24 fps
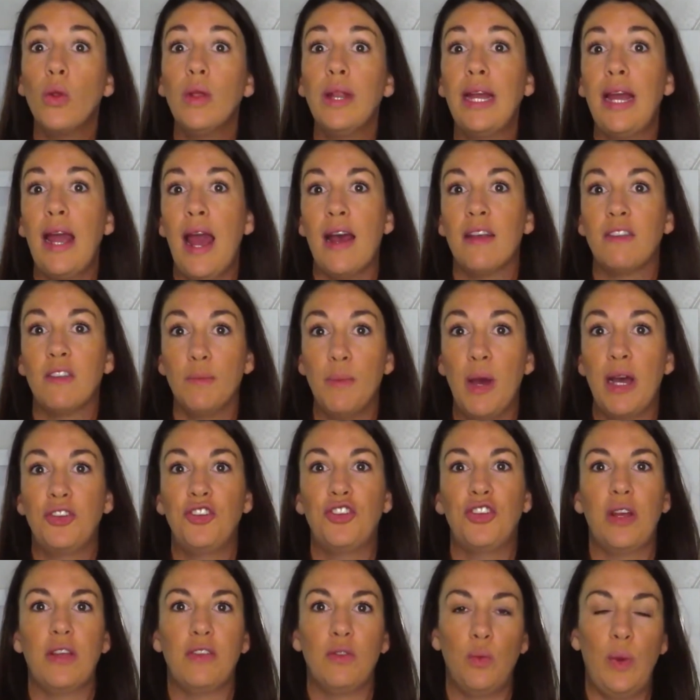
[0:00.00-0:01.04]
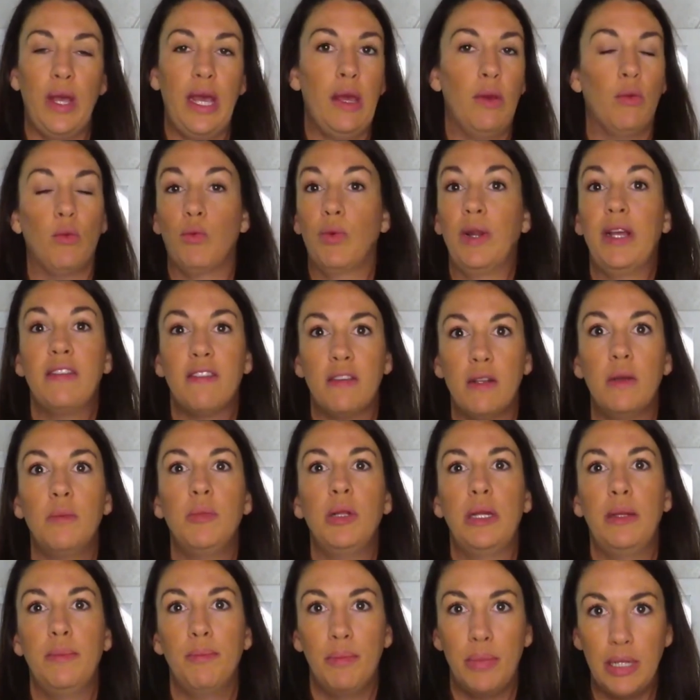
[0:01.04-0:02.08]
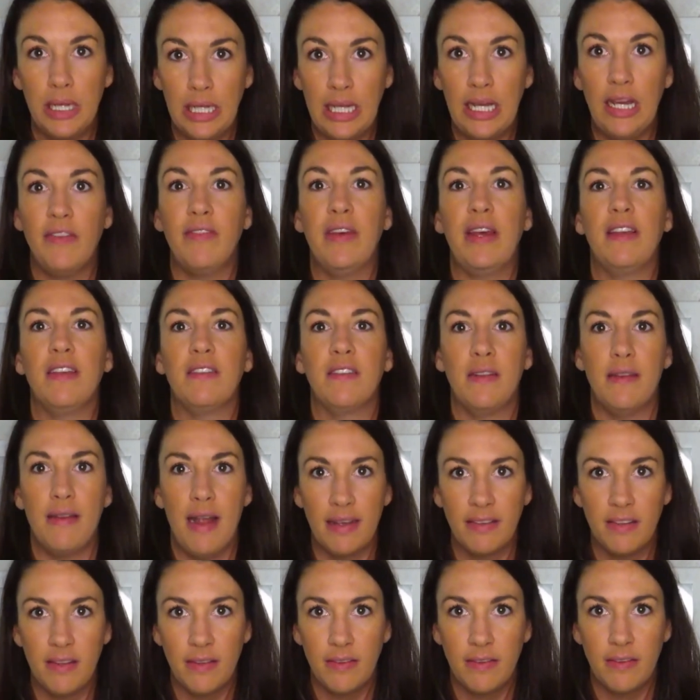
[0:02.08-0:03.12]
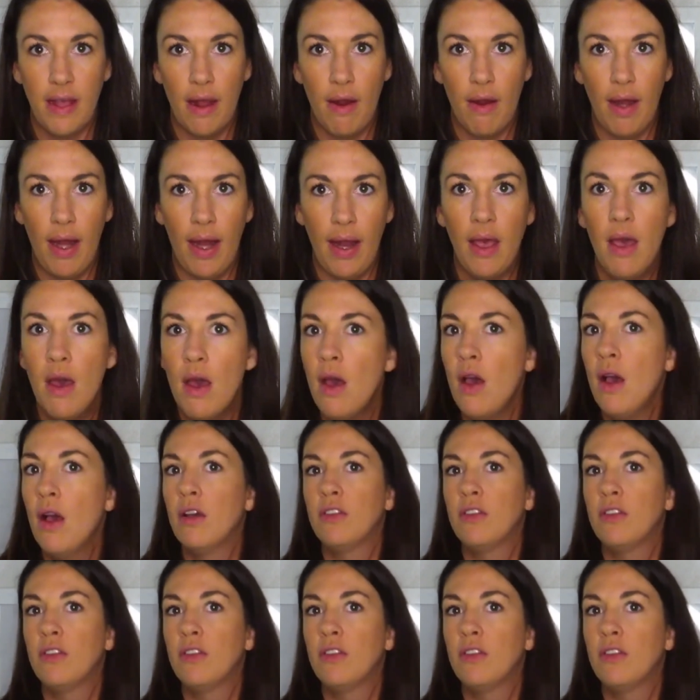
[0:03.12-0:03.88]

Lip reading: only as much as we reasonably believe is necessary.